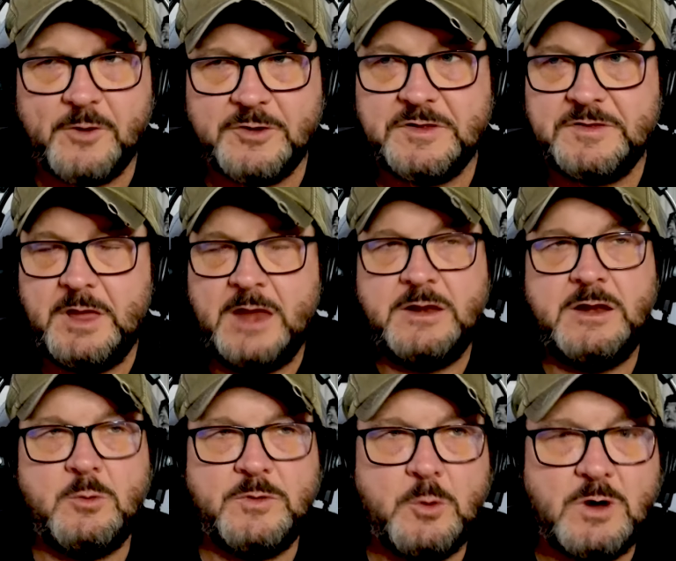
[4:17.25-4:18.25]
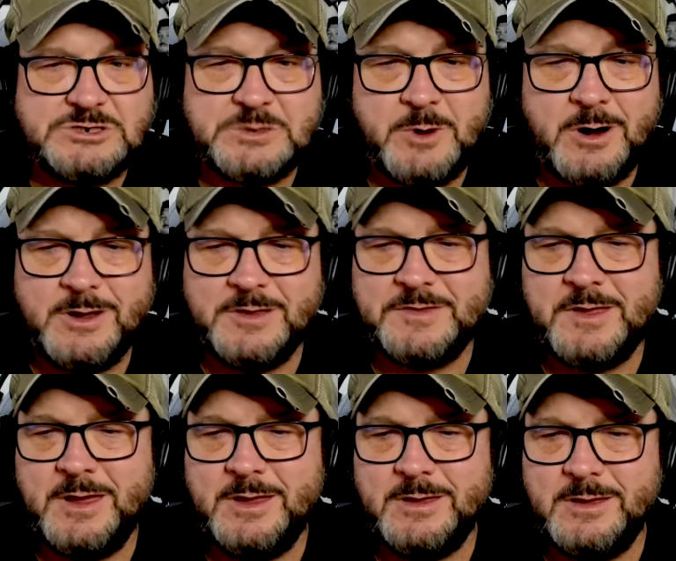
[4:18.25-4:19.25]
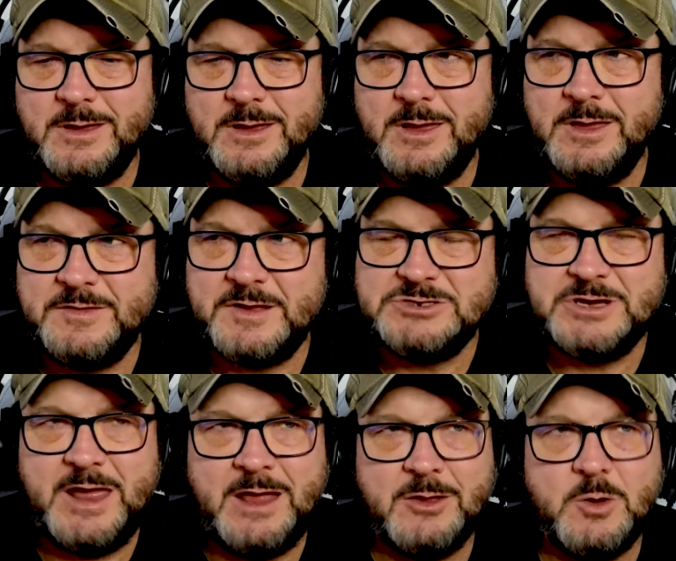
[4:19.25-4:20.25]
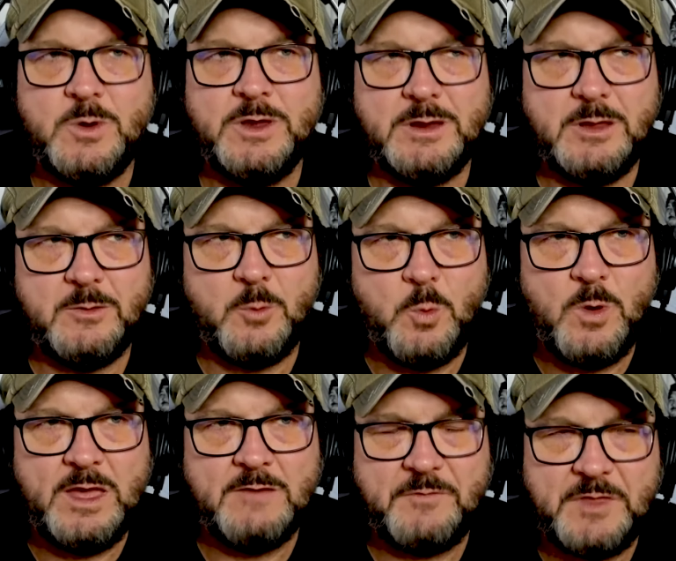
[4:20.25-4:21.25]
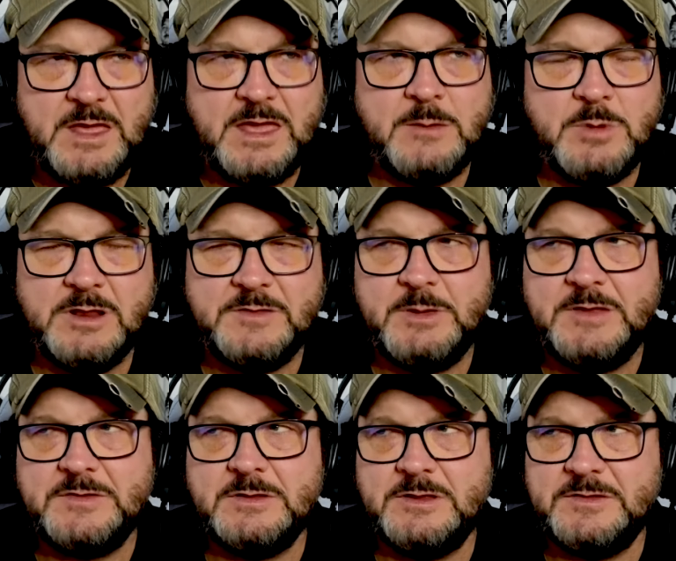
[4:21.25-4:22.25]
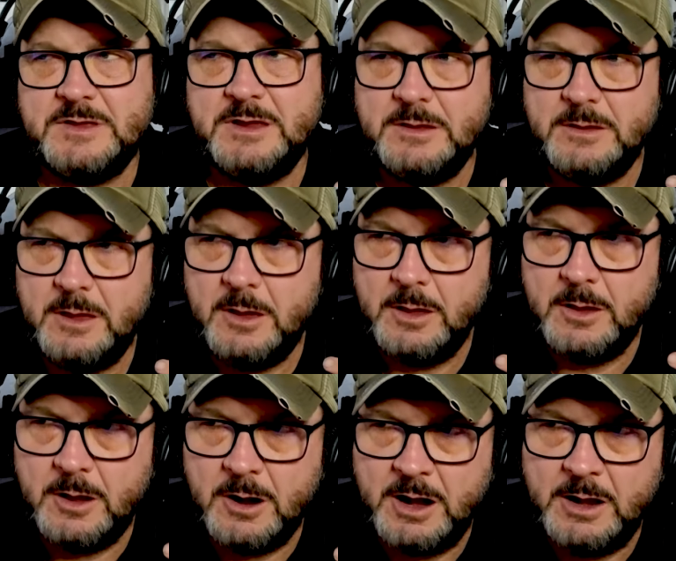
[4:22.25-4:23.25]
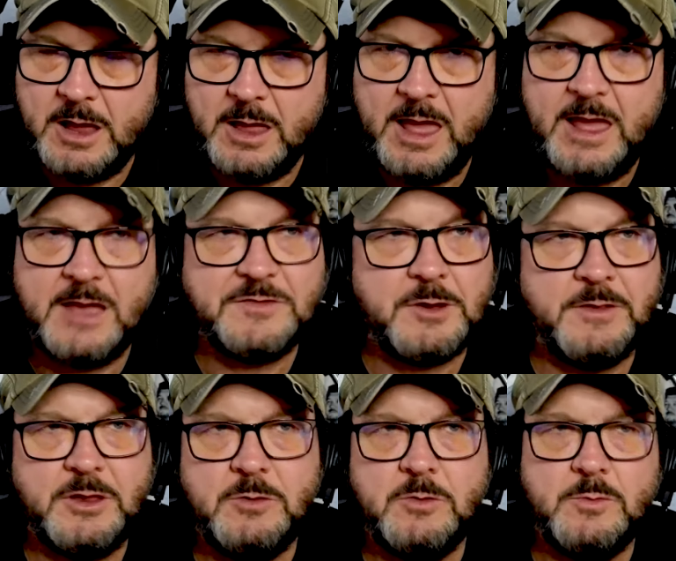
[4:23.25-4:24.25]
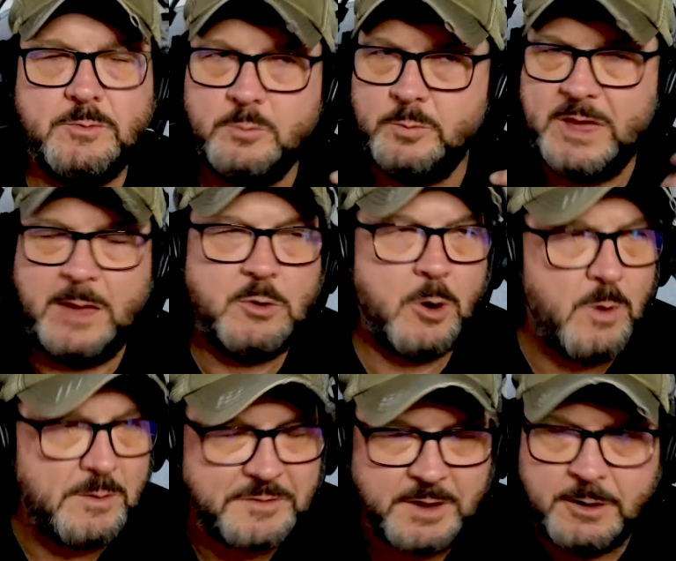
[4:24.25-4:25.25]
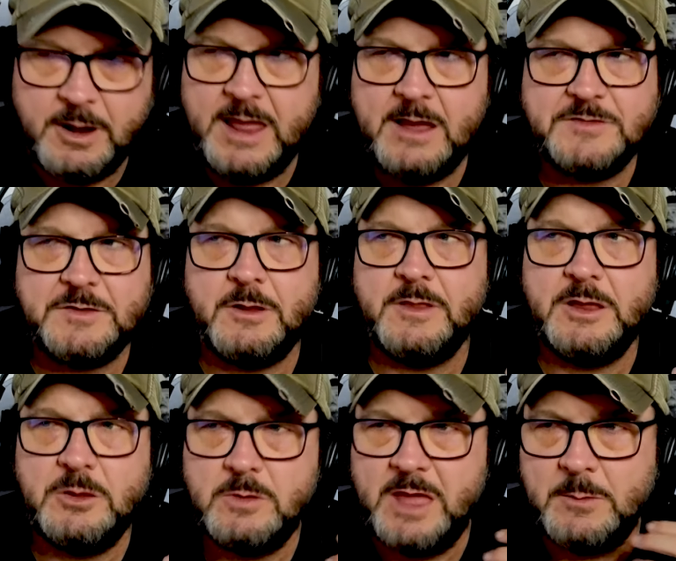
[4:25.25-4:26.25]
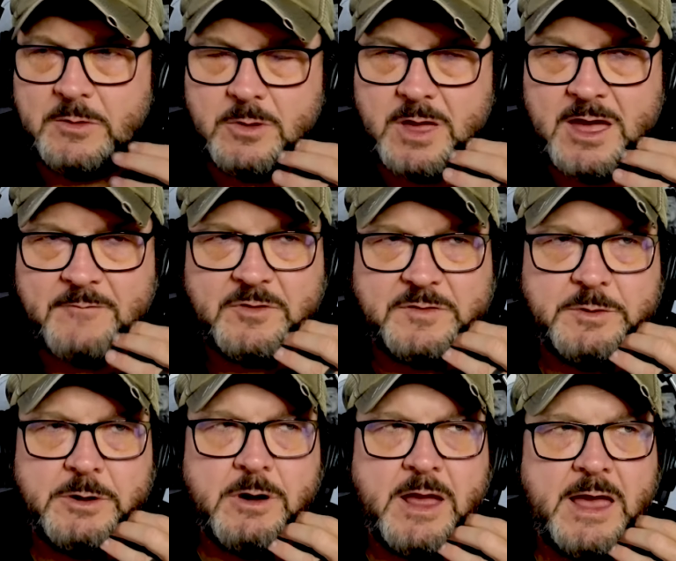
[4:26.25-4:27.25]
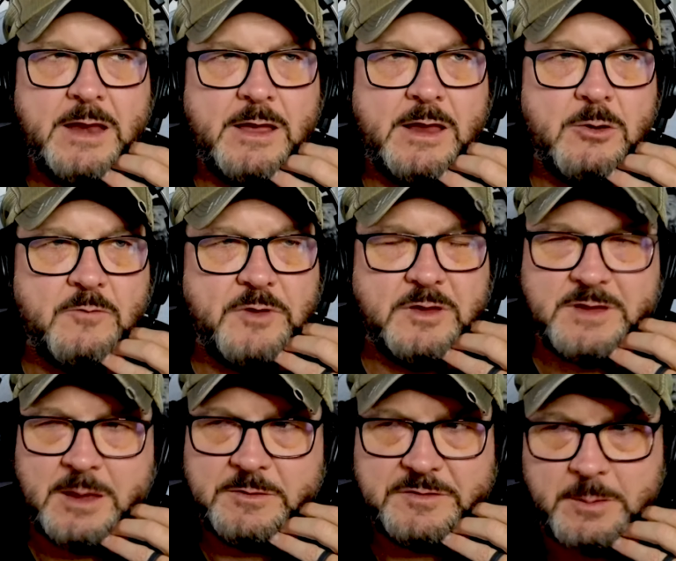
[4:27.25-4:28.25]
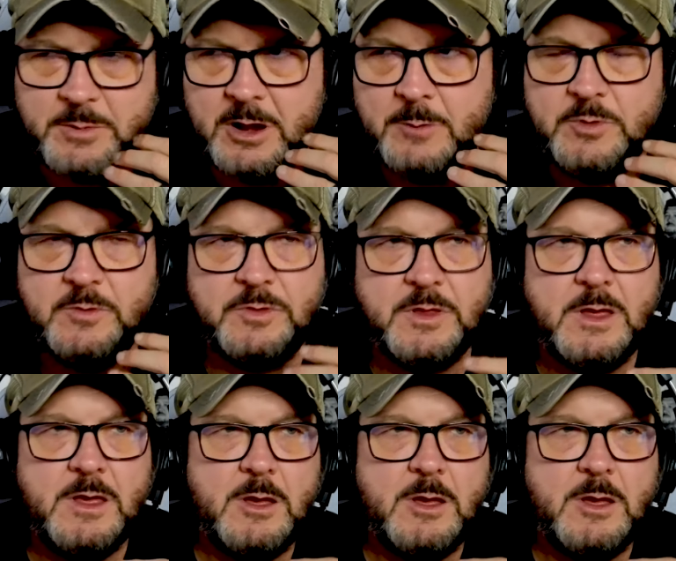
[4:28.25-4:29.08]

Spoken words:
Versus ending it with a question mark, it's like, it's such an eloquent way of thinking, but it's basically, it's like, all right, hey, I saw that you came to our website, or hey, I saw that you came to a conference we were at. I don't know if you had time to step by our booth.